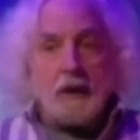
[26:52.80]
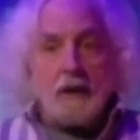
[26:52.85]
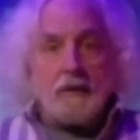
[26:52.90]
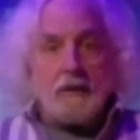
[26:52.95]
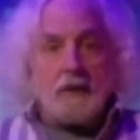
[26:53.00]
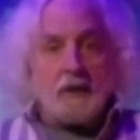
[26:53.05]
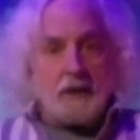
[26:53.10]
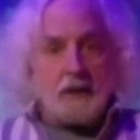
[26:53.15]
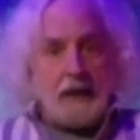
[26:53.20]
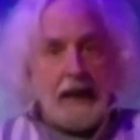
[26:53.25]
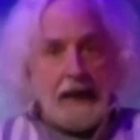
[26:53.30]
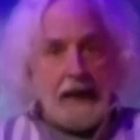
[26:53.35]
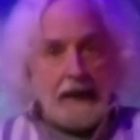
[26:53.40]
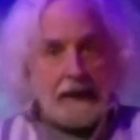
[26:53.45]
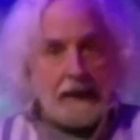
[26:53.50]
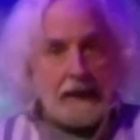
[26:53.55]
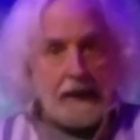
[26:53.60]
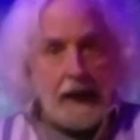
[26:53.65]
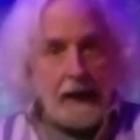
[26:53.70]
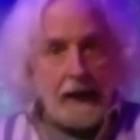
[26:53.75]
to stay in
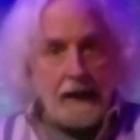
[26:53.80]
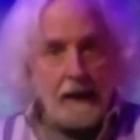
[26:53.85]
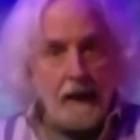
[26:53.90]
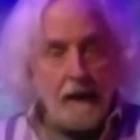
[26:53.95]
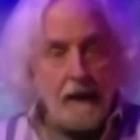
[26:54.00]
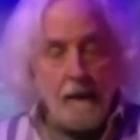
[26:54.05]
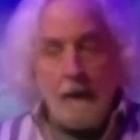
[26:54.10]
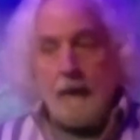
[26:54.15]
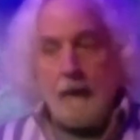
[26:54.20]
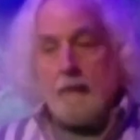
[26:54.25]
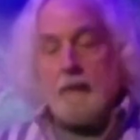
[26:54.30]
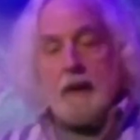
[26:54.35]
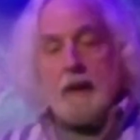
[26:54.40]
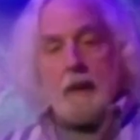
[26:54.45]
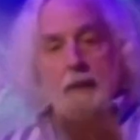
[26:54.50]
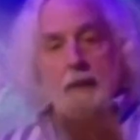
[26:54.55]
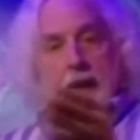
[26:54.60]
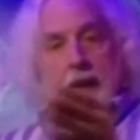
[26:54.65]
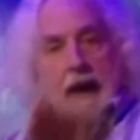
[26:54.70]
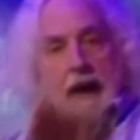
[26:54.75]
Connecticut, be a
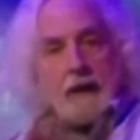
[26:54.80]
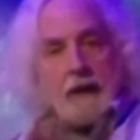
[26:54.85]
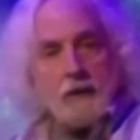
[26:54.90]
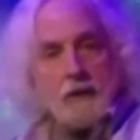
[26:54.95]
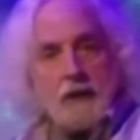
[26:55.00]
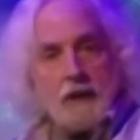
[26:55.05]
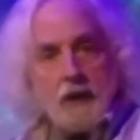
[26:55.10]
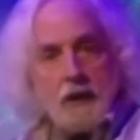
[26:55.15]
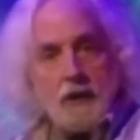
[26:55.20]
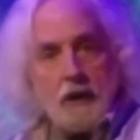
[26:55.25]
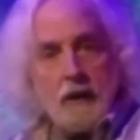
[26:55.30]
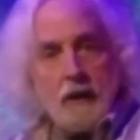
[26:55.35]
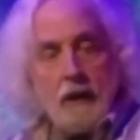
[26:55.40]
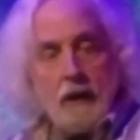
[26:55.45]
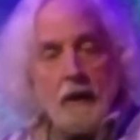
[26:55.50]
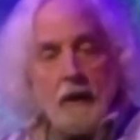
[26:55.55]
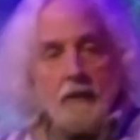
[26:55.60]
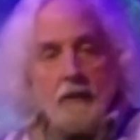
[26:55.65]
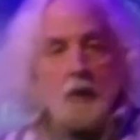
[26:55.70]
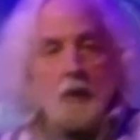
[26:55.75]
piano teacher,
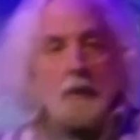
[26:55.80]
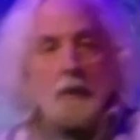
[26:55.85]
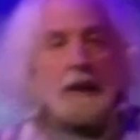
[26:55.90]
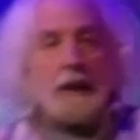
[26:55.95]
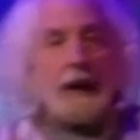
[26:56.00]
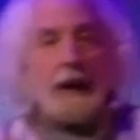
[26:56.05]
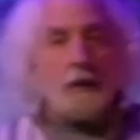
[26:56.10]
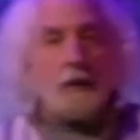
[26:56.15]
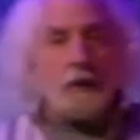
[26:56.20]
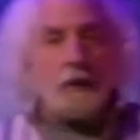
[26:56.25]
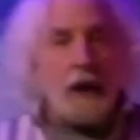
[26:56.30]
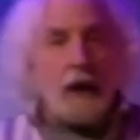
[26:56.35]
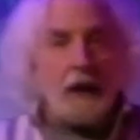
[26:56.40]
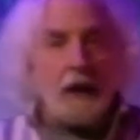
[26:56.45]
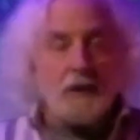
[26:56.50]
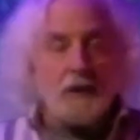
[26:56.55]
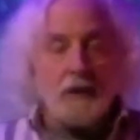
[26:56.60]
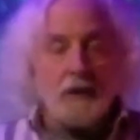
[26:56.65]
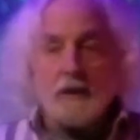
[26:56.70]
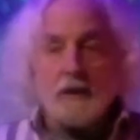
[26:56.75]
do piano
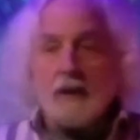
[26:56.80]
concerts.